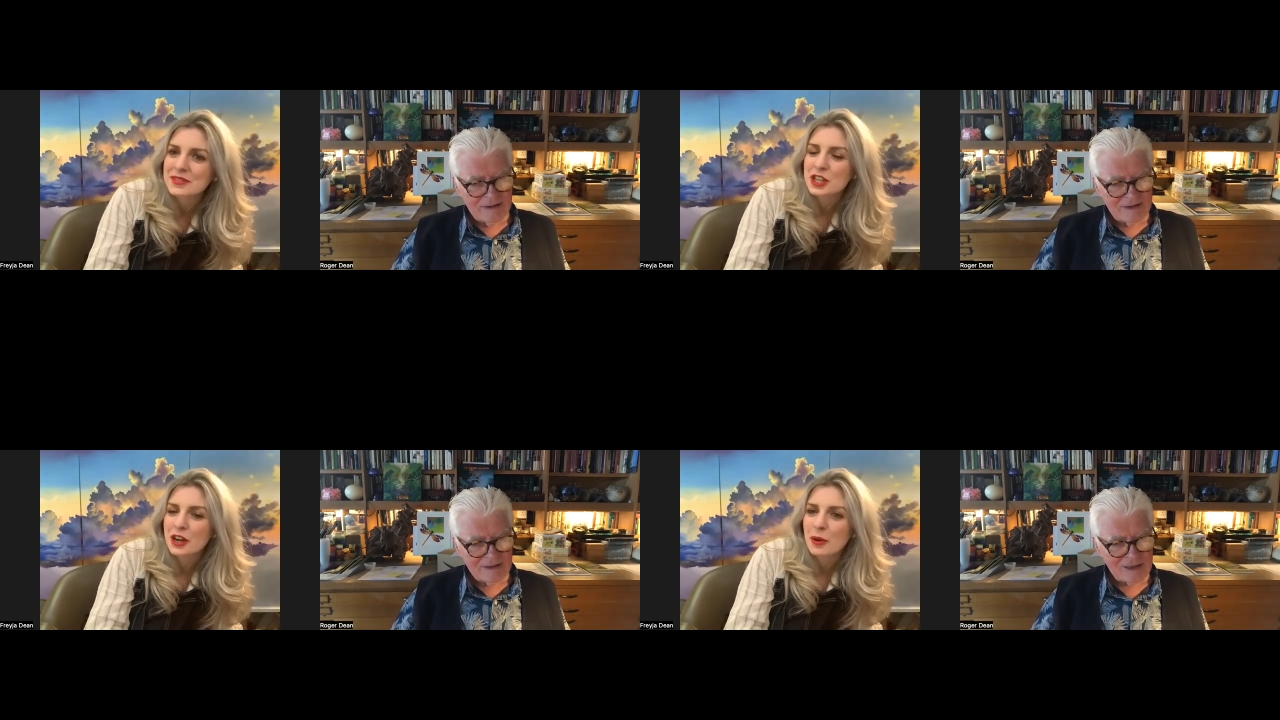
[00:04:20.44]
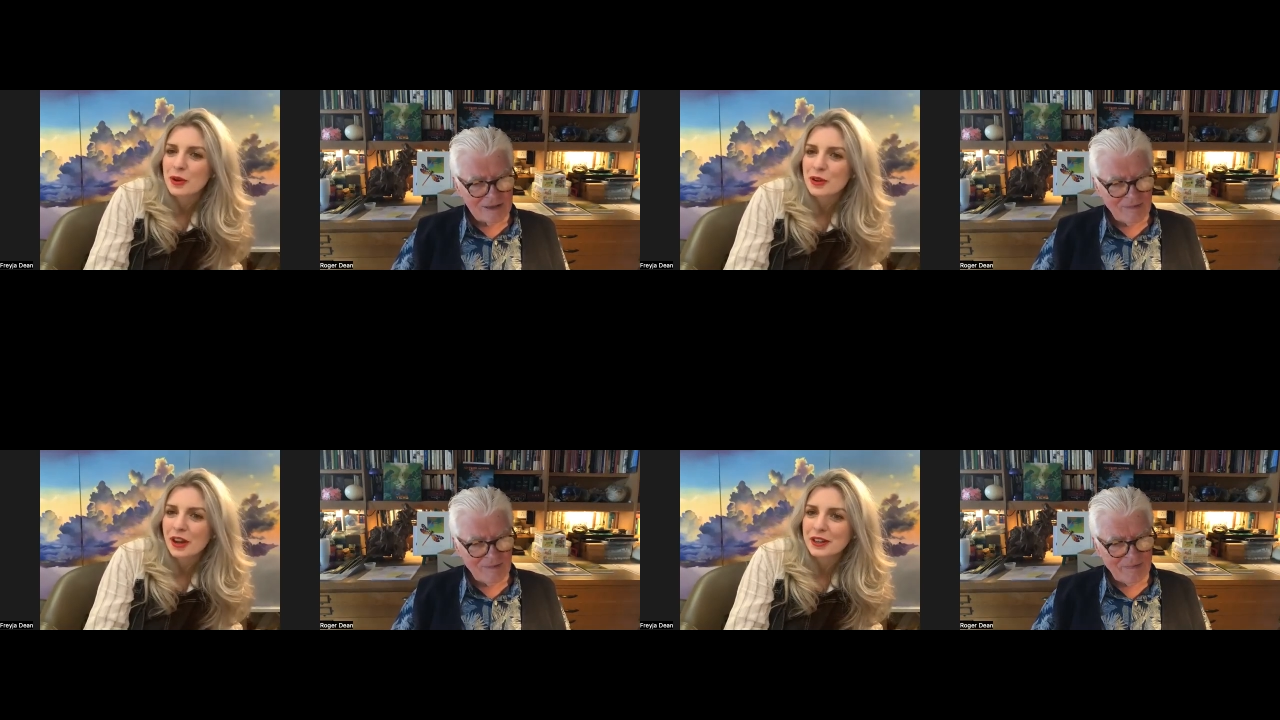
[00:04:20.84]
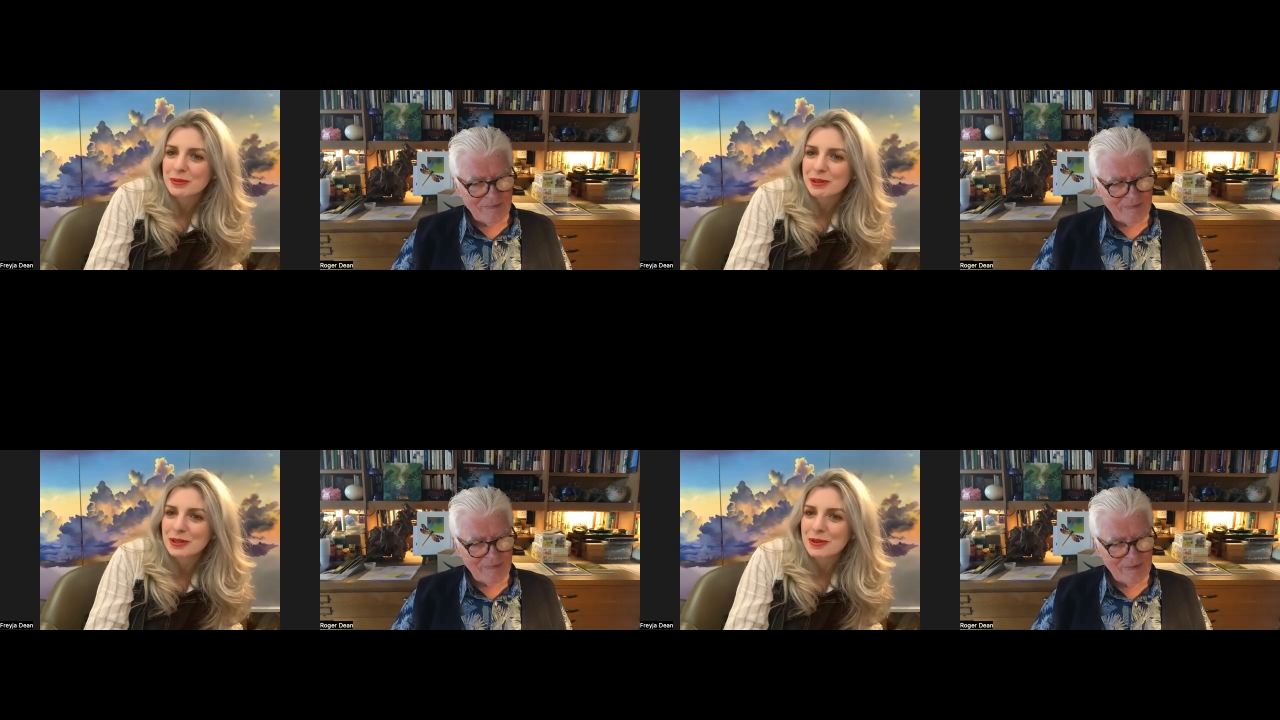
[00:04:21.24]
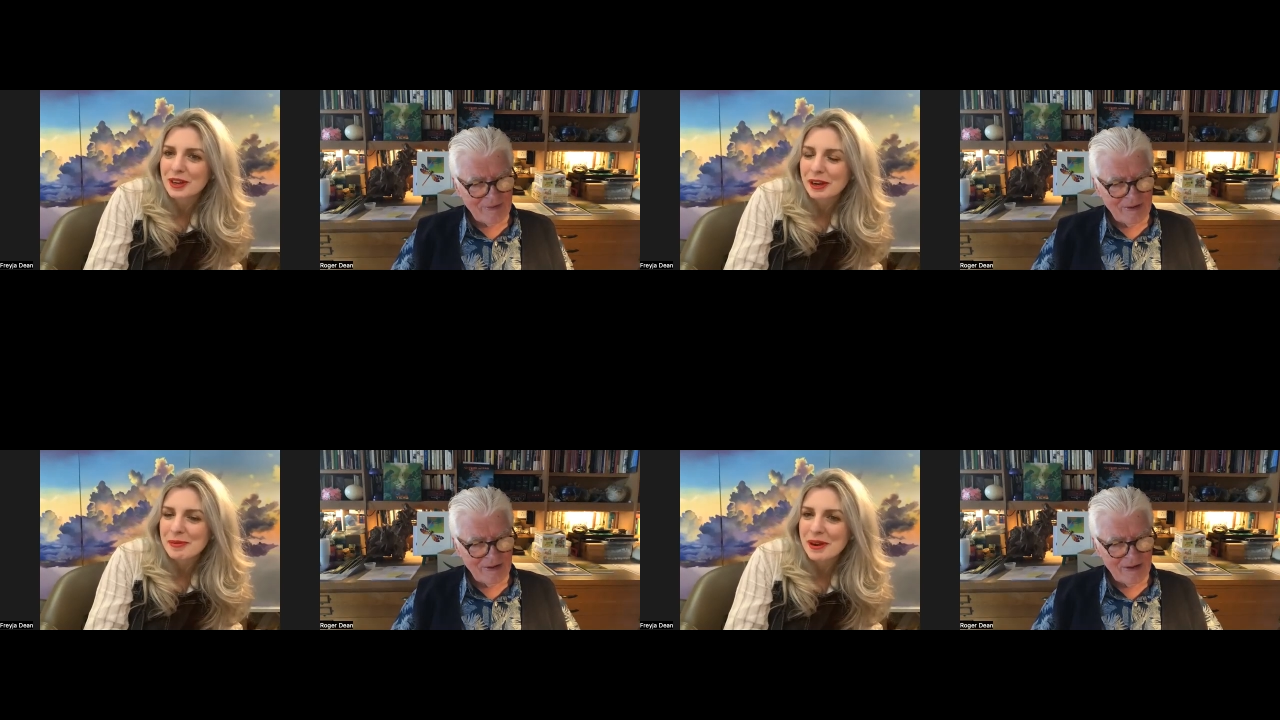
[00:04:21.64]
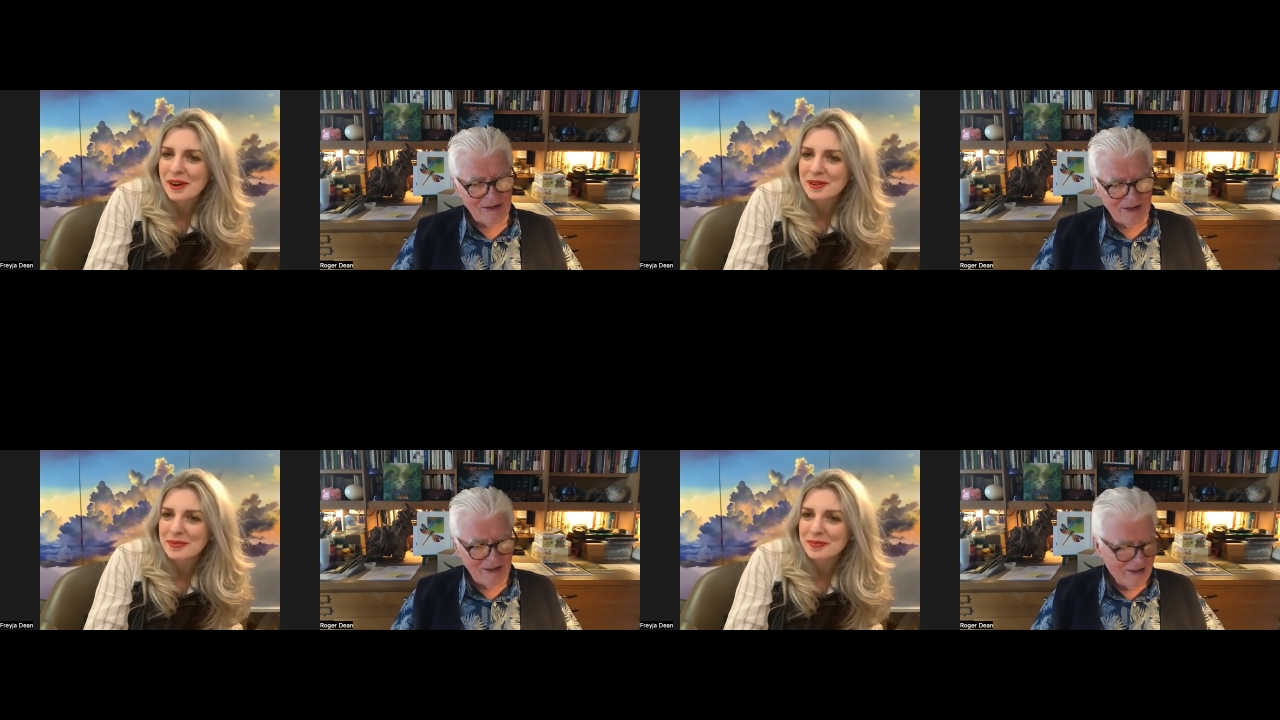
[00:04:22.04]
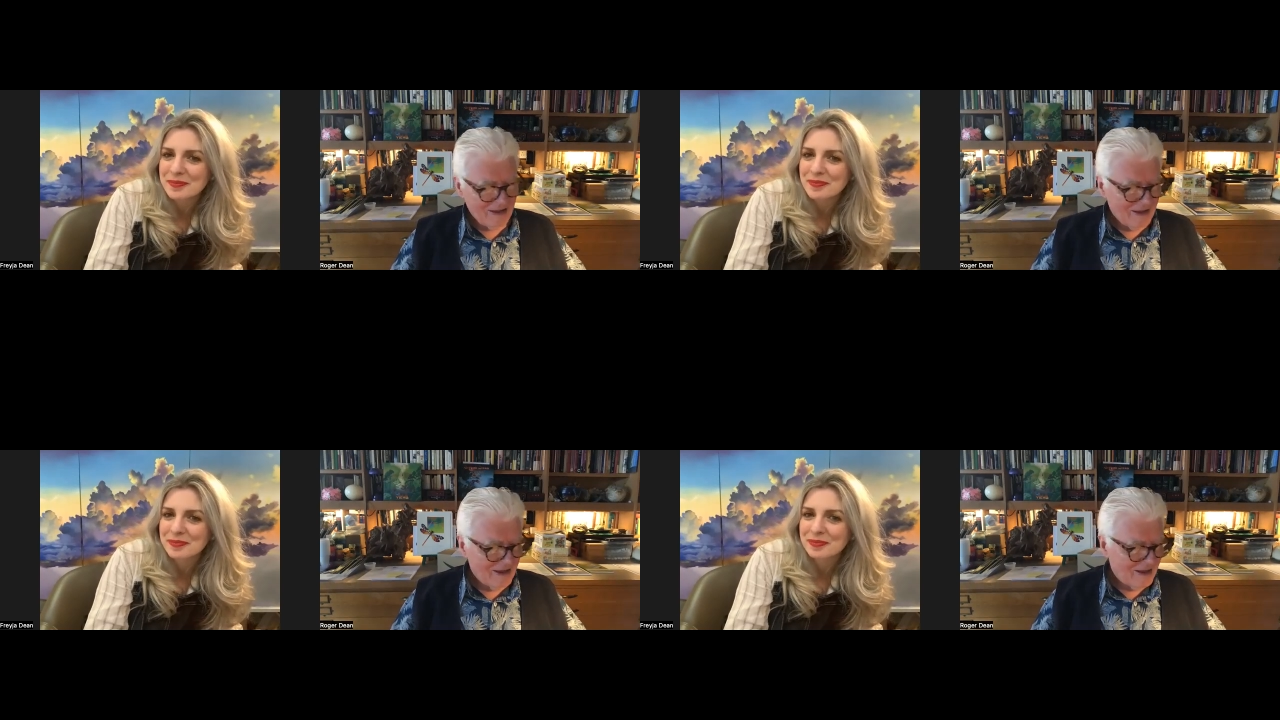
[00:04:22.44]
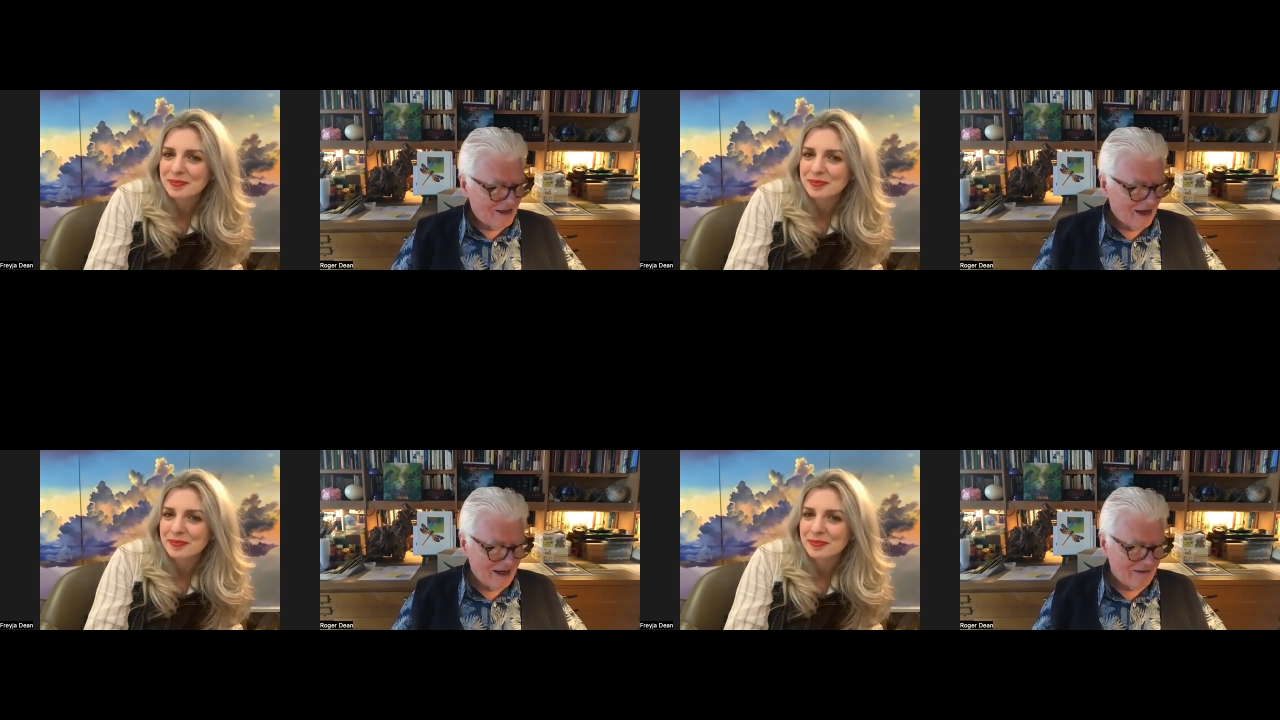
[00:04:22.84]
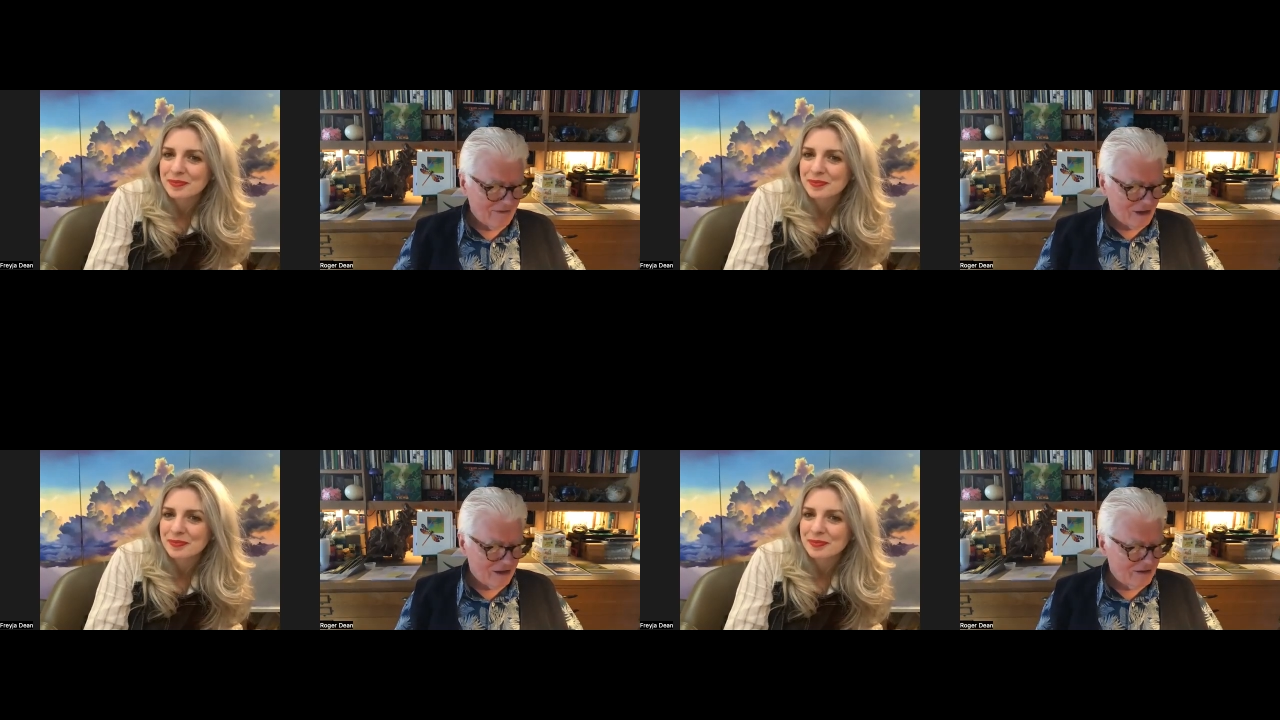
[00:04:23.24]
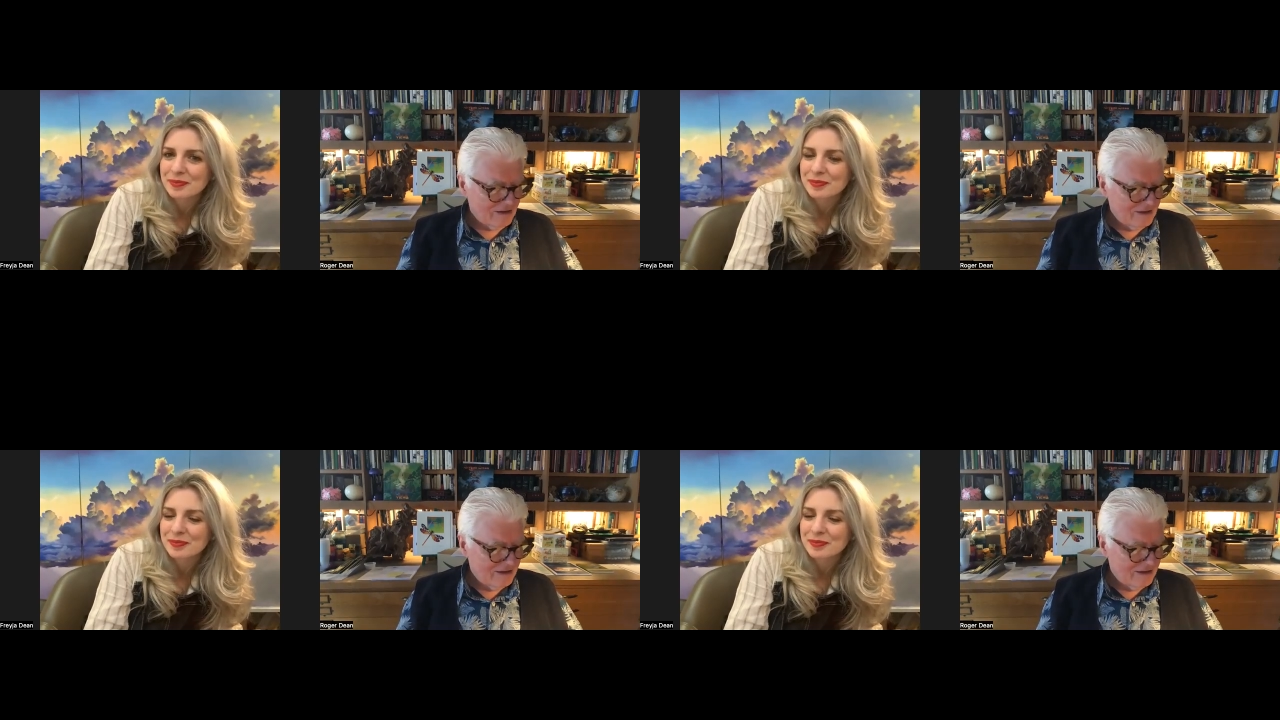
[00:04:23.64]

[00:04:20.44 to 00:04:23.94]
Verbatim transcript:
Speaker 1: Do you know what you're going to be talking about?
Speaker 2: I never do.